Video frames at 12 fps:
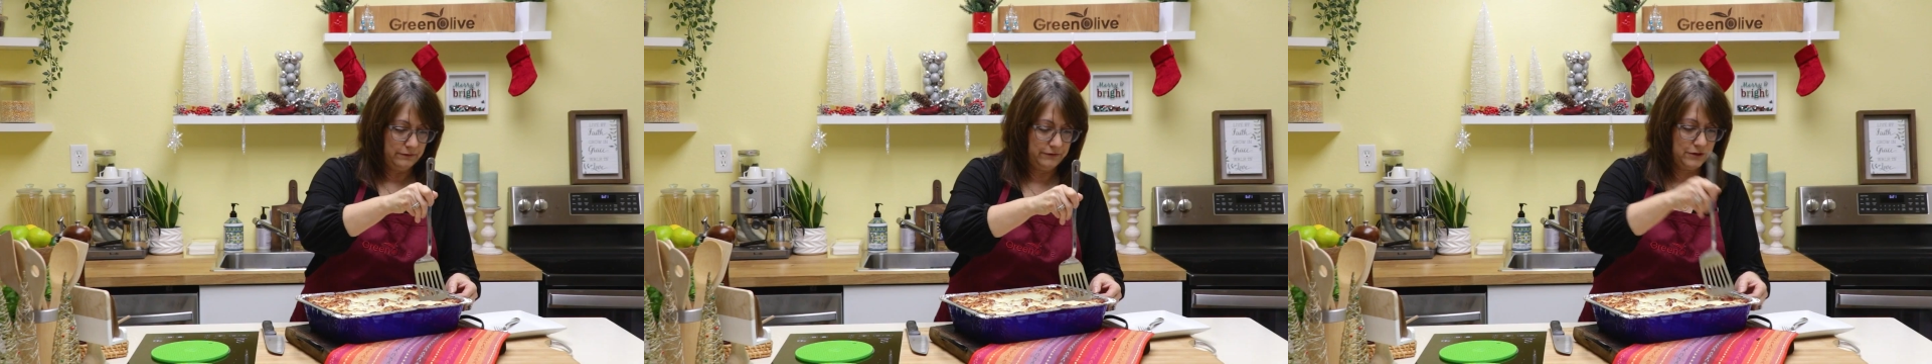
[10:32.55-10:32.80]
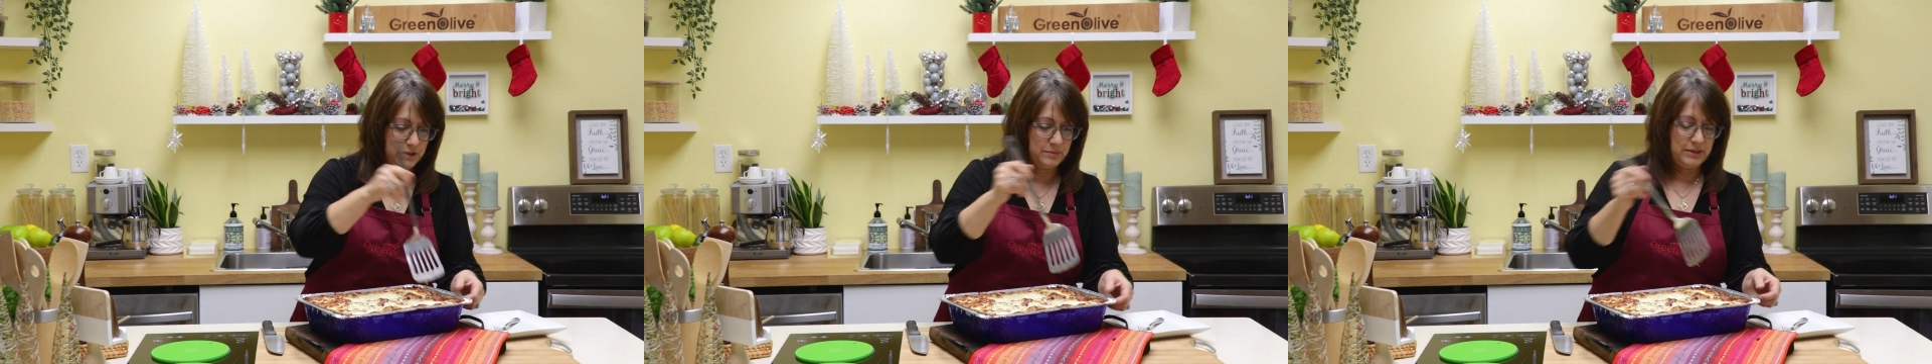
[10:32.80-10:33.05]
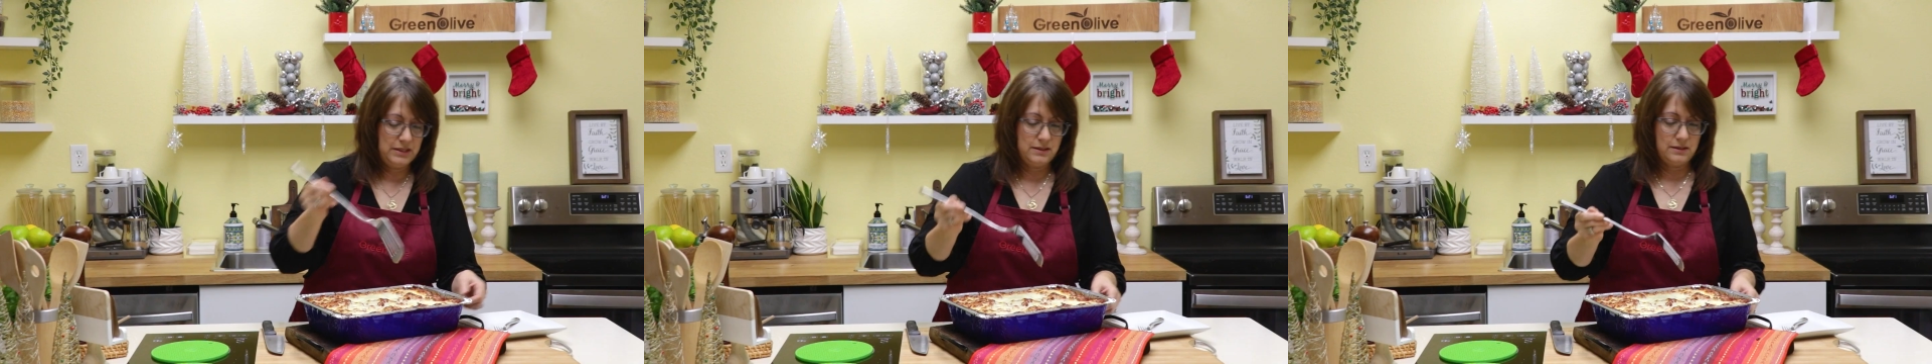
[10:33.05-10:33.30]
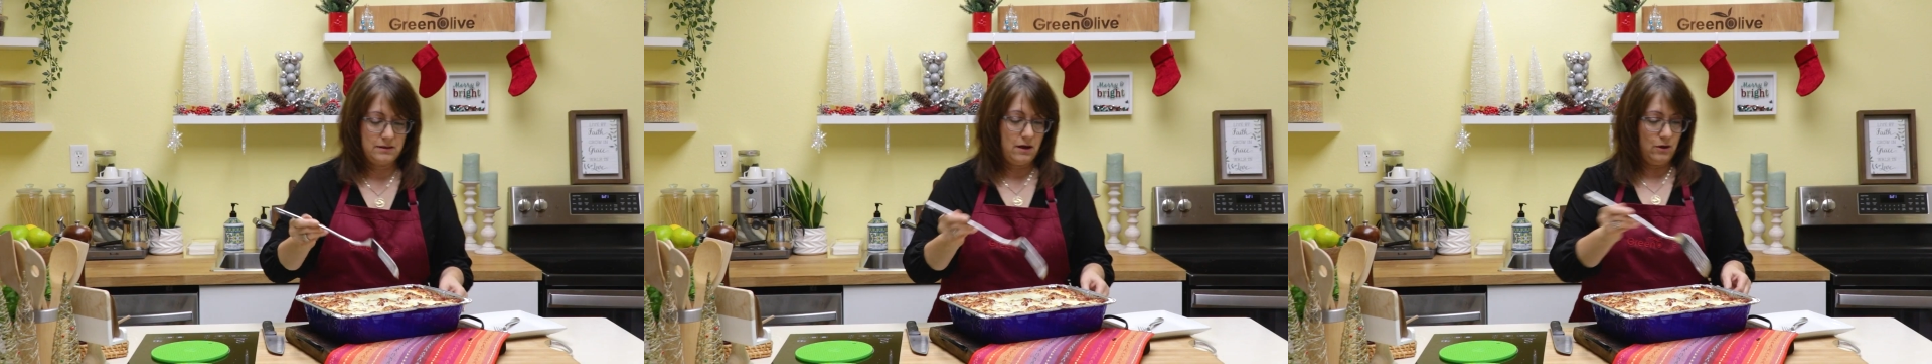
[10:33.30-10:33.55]
First piece
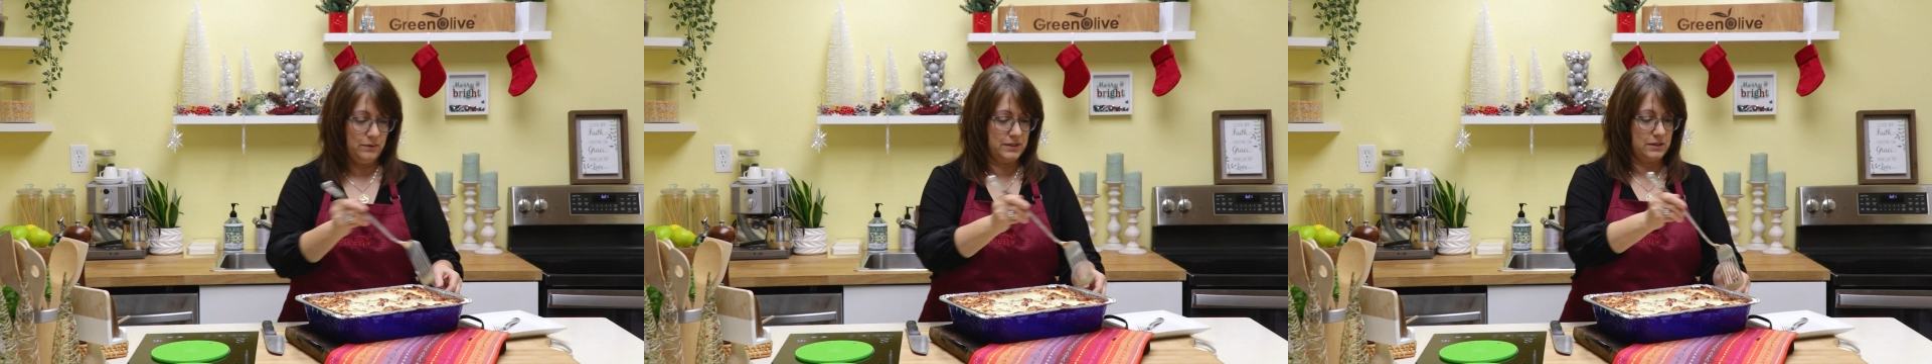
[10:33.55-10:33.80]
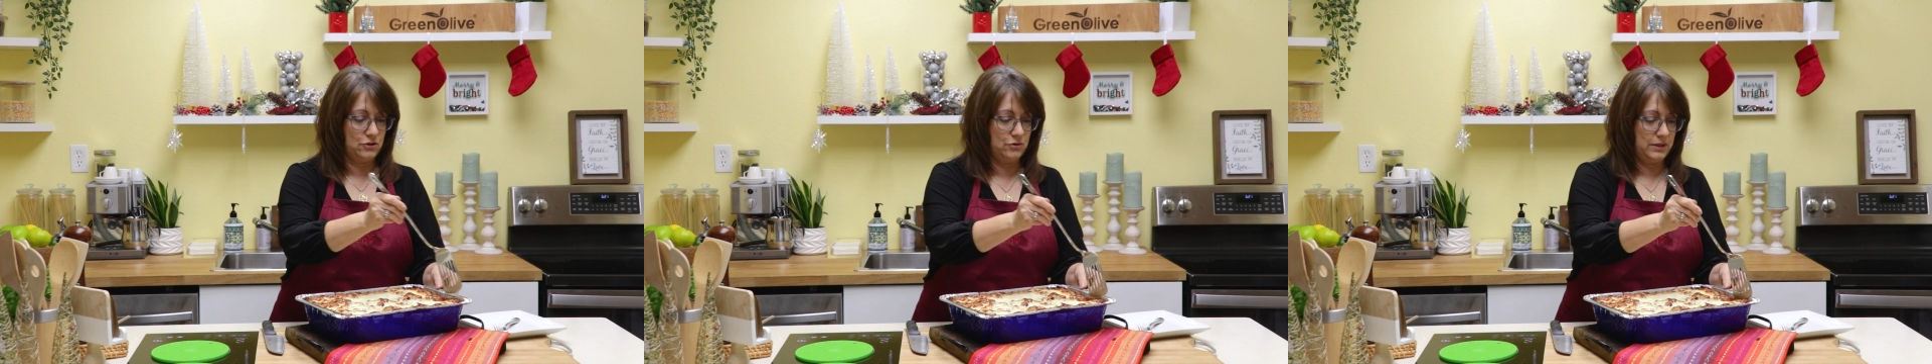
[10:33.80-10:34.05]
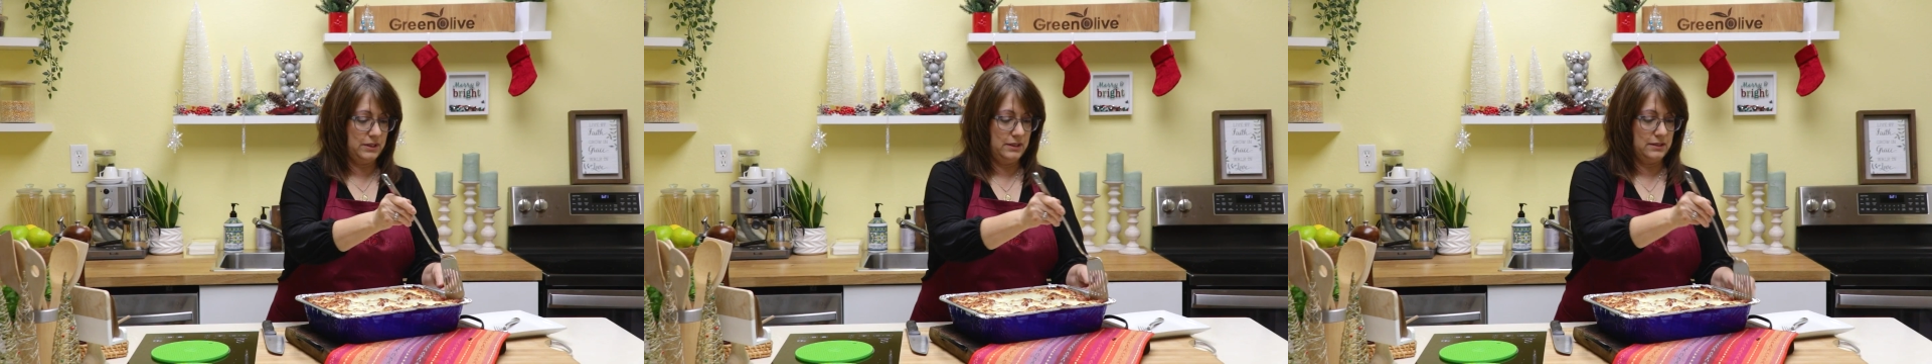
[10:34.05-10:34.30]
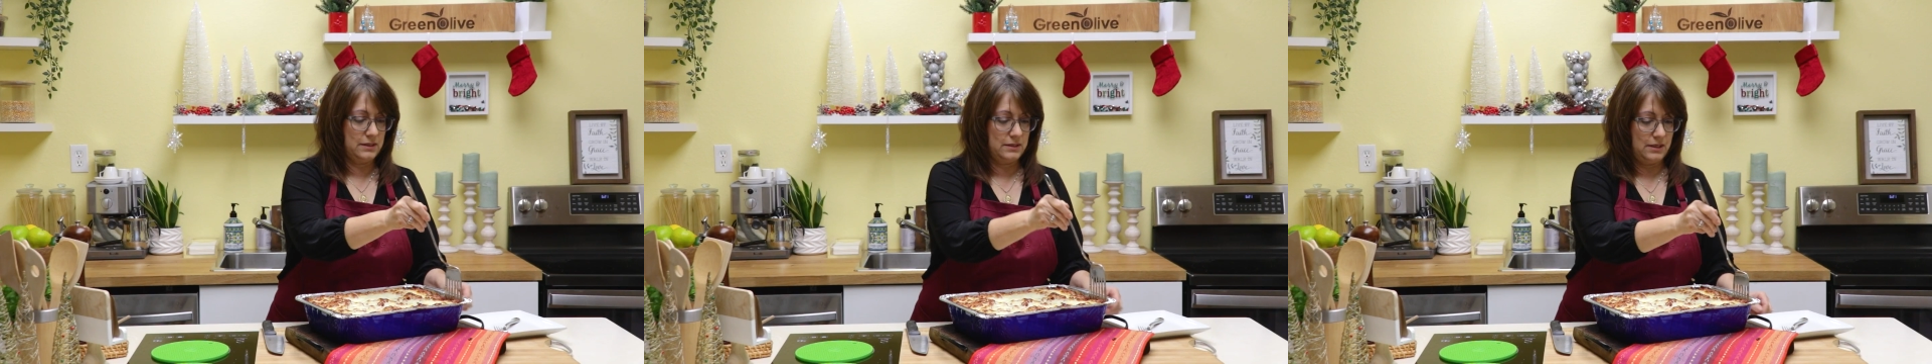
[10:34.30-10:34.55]
is always the
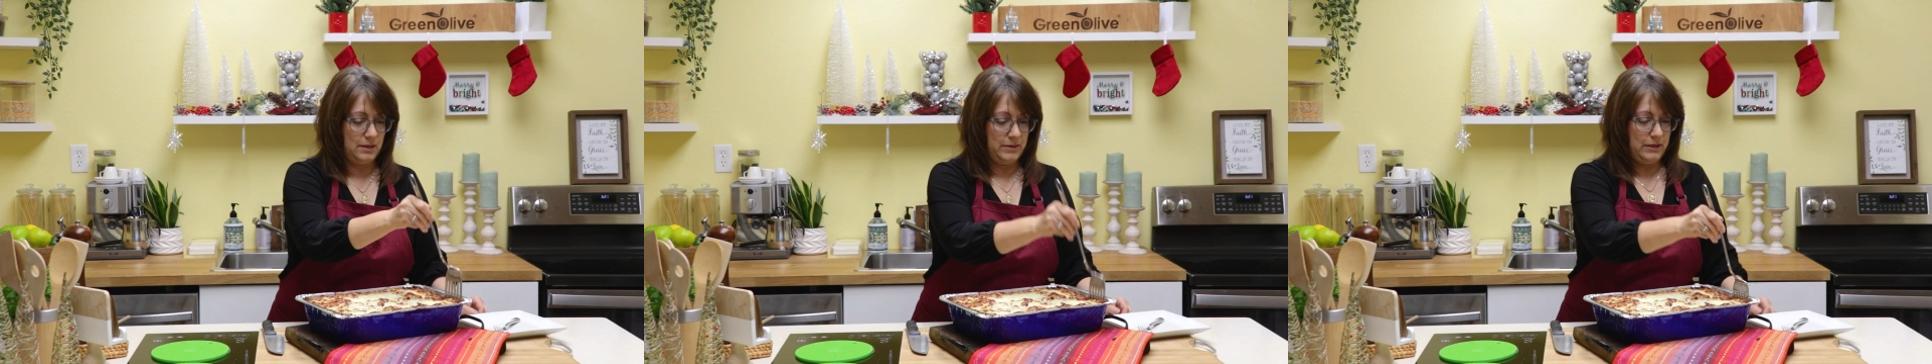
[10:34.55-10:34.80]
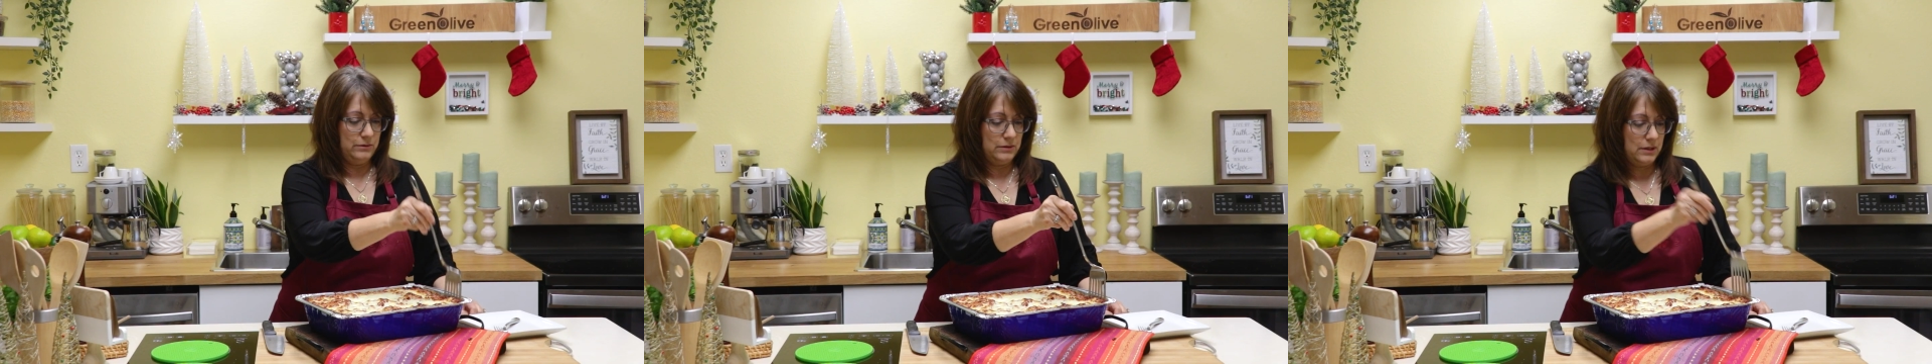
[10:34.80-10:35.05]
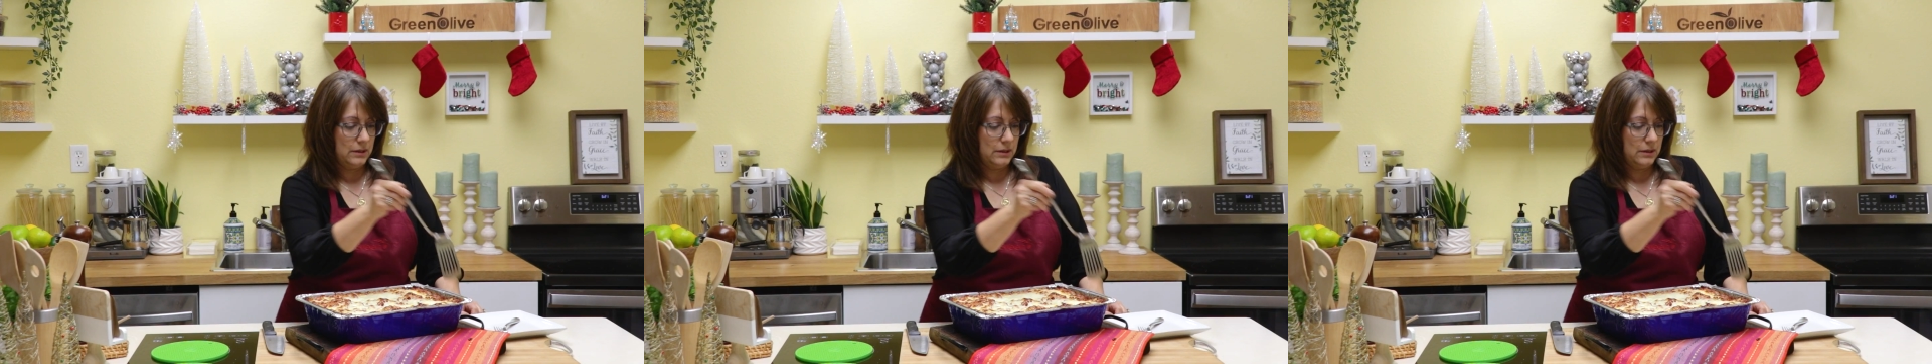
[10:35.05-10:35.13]
trickiest to come out.